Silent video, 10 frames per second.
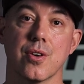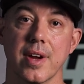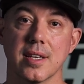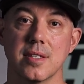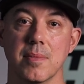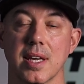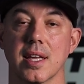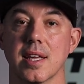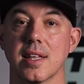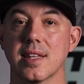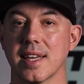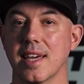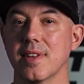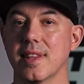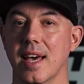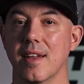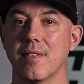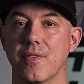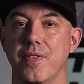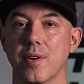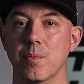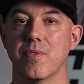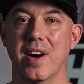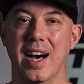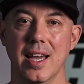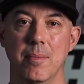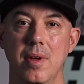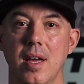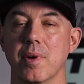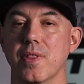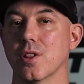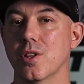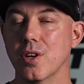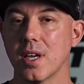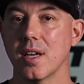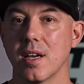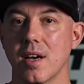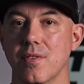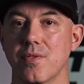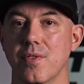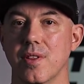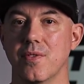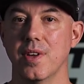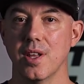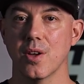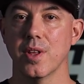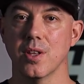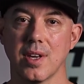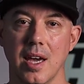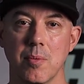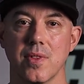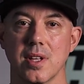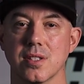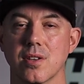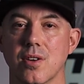correct to give it that film vibe, but the look of the video that you get with this